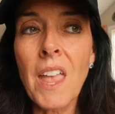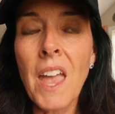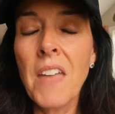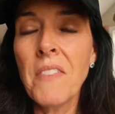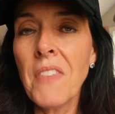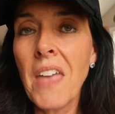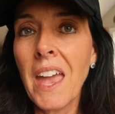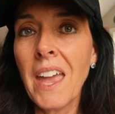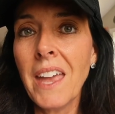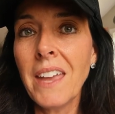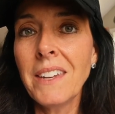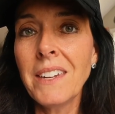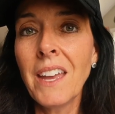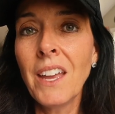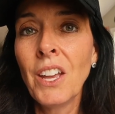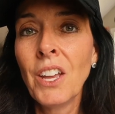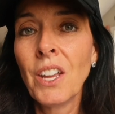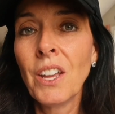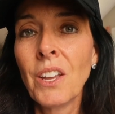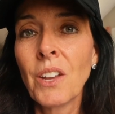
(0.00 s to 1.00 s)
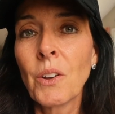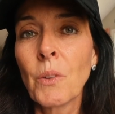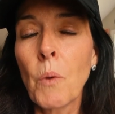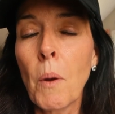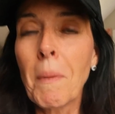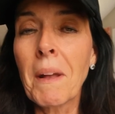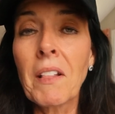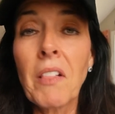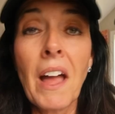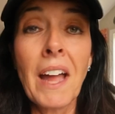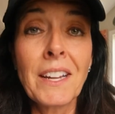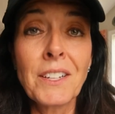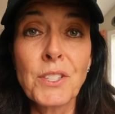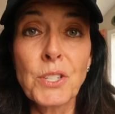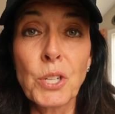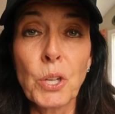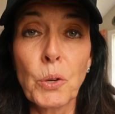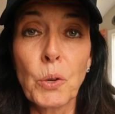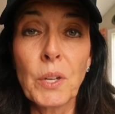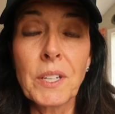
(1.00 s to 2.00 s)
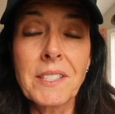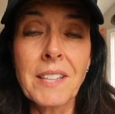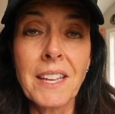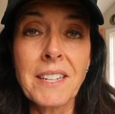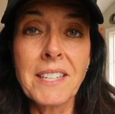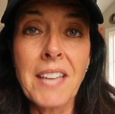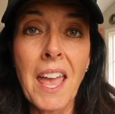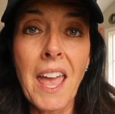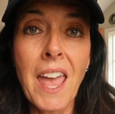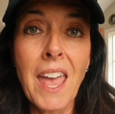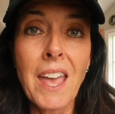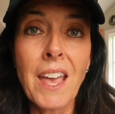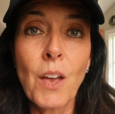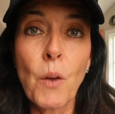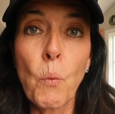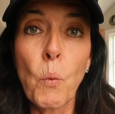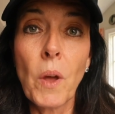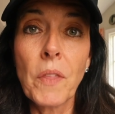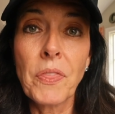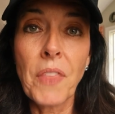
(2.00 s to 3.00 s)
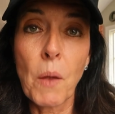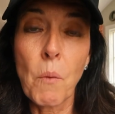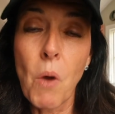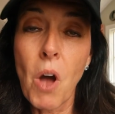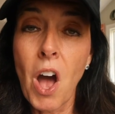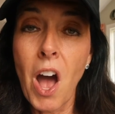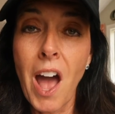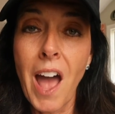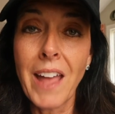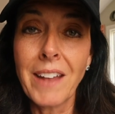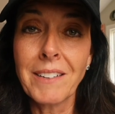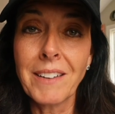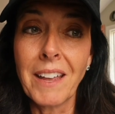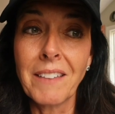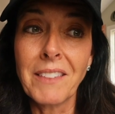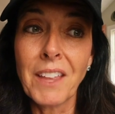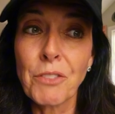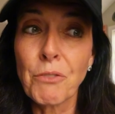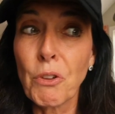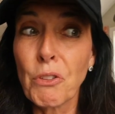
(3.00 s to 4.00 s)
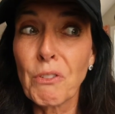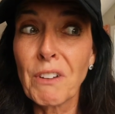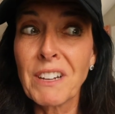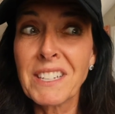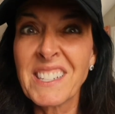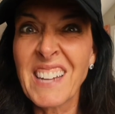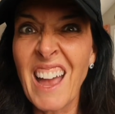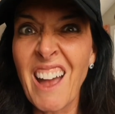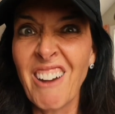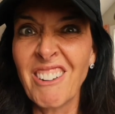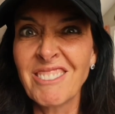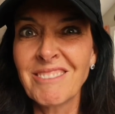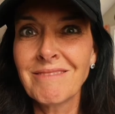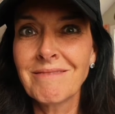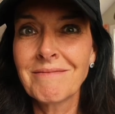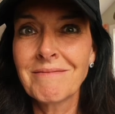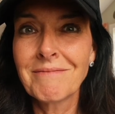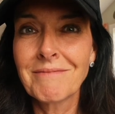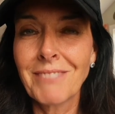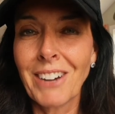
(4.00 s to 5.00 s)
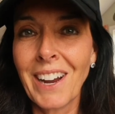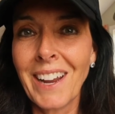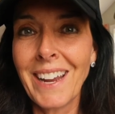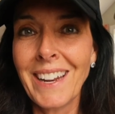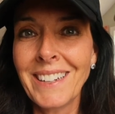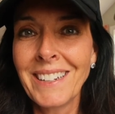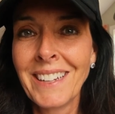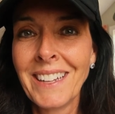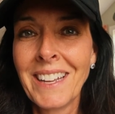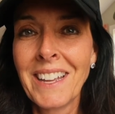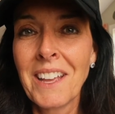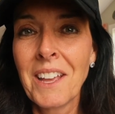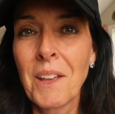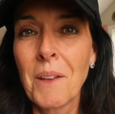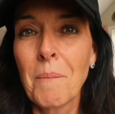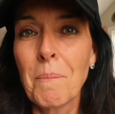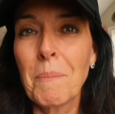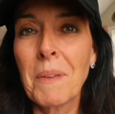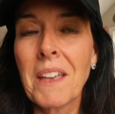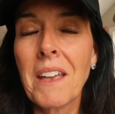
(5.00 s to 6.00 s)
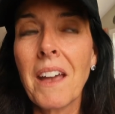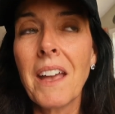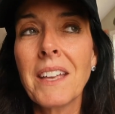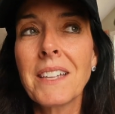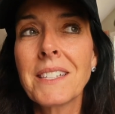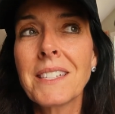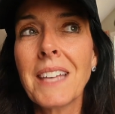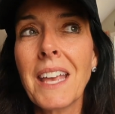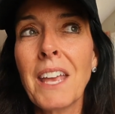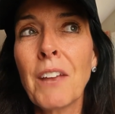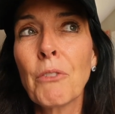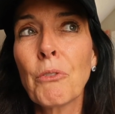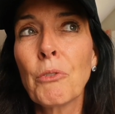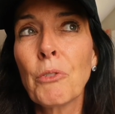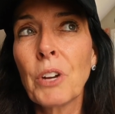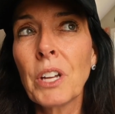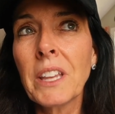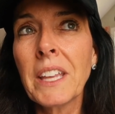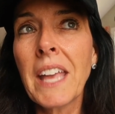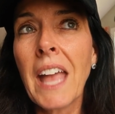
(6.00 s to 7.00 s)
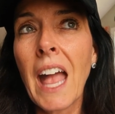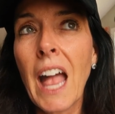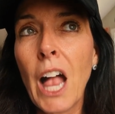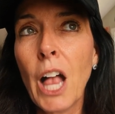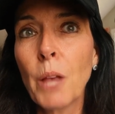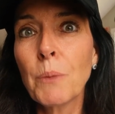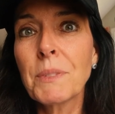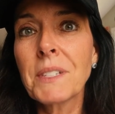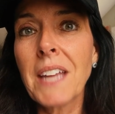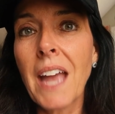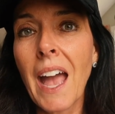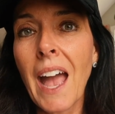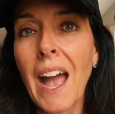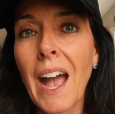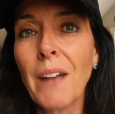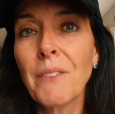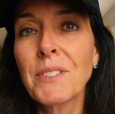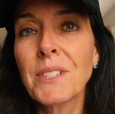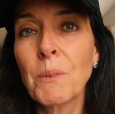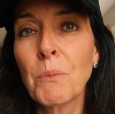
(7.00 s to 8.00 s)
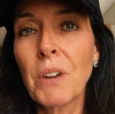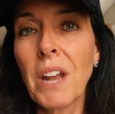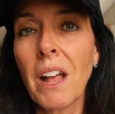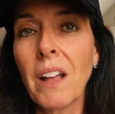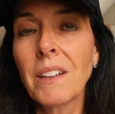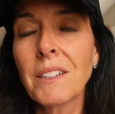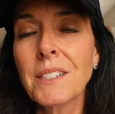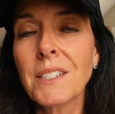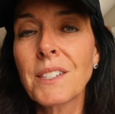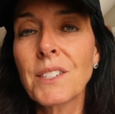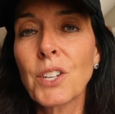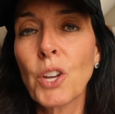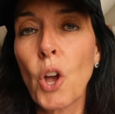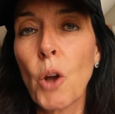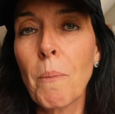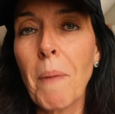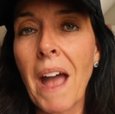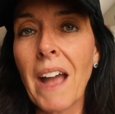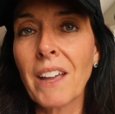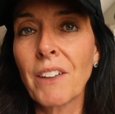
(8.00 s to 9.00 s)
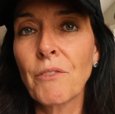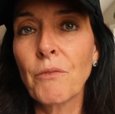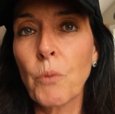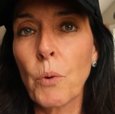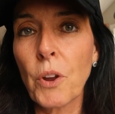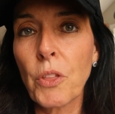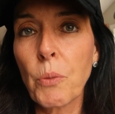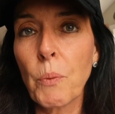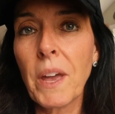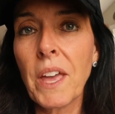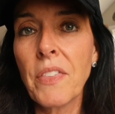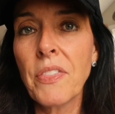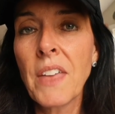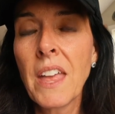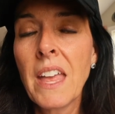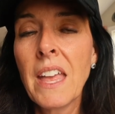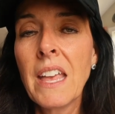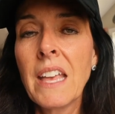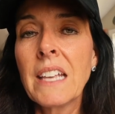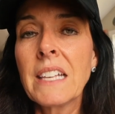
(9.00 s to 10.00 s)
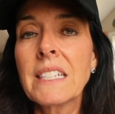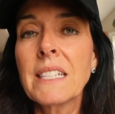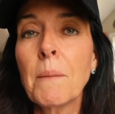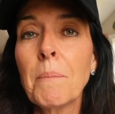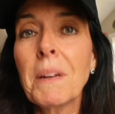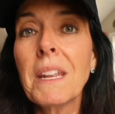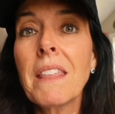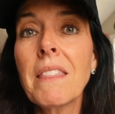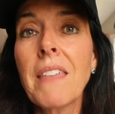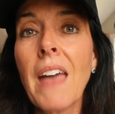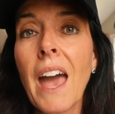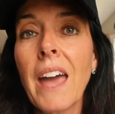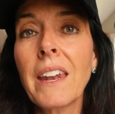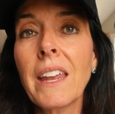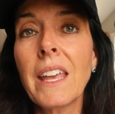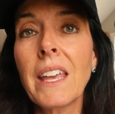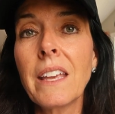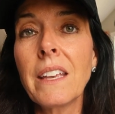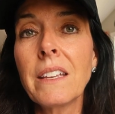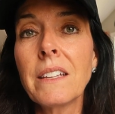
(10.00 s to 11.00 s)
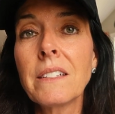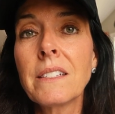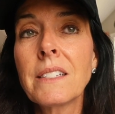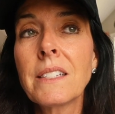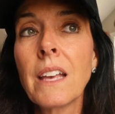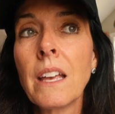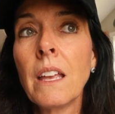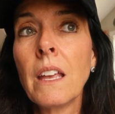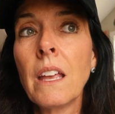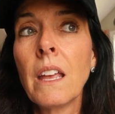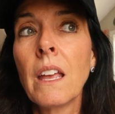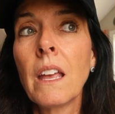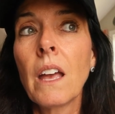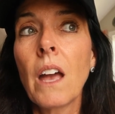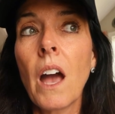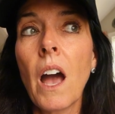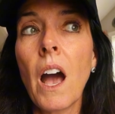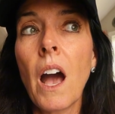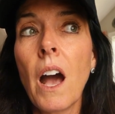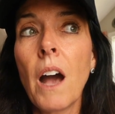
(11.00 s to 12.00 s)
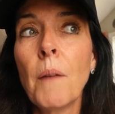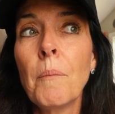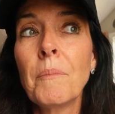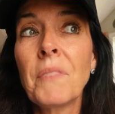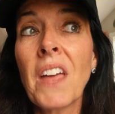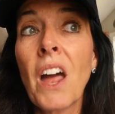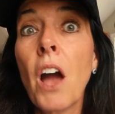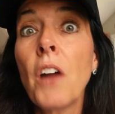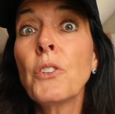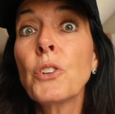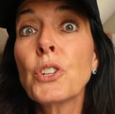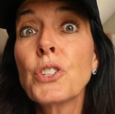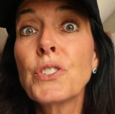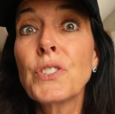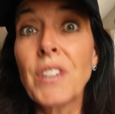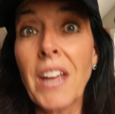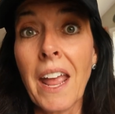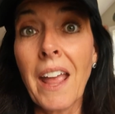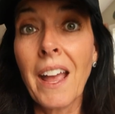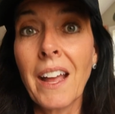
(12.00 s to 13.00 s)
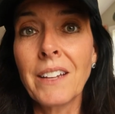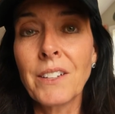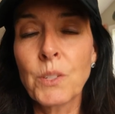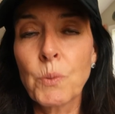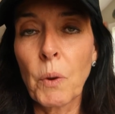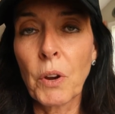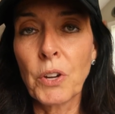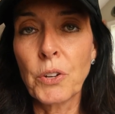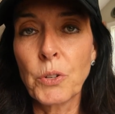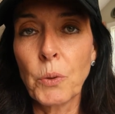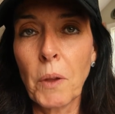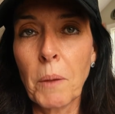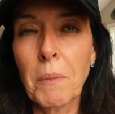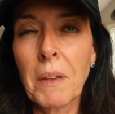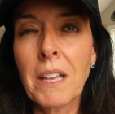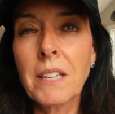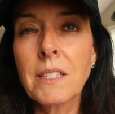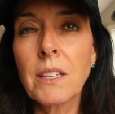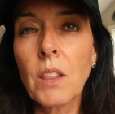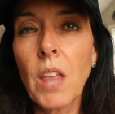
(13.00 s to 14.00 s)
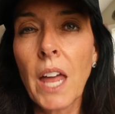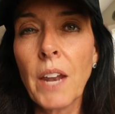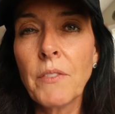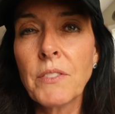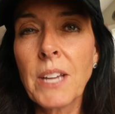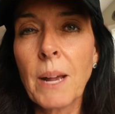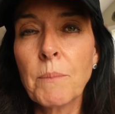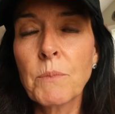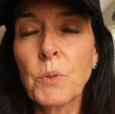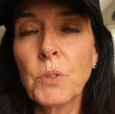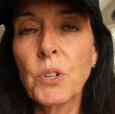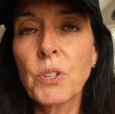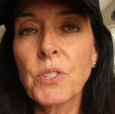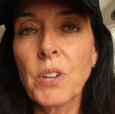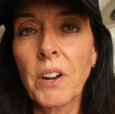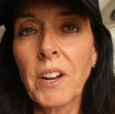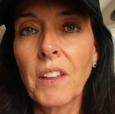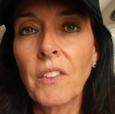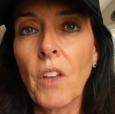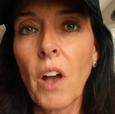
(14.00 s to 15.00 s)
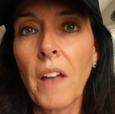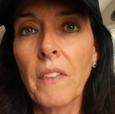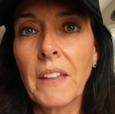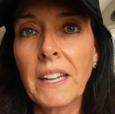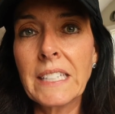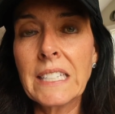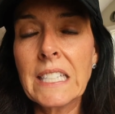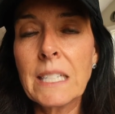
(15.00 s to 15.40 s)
And then what my clients do is they take what they want and they throw the rest out, right? Because it really helps to have someone else to go back and forth with, somebody that is, that understands what you're doing. Because a lot of times when you're starting in the online